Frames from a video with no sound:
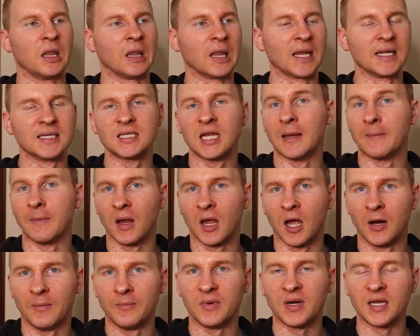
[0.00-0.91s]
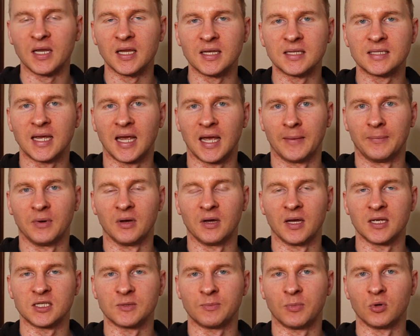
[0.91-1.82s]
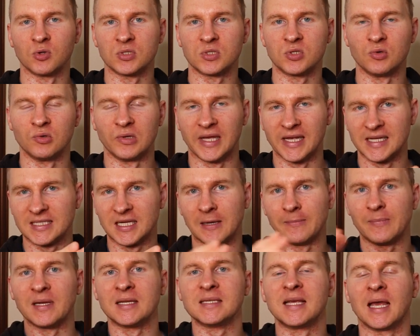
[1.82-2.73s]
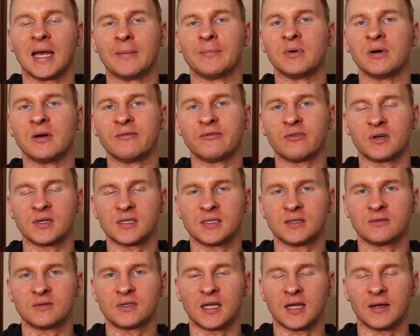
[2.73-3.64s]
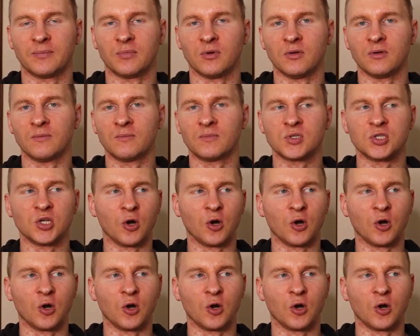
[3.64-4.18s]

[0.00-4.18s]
landscaping company in Tampa as opposed to landscaping Tampa, for example.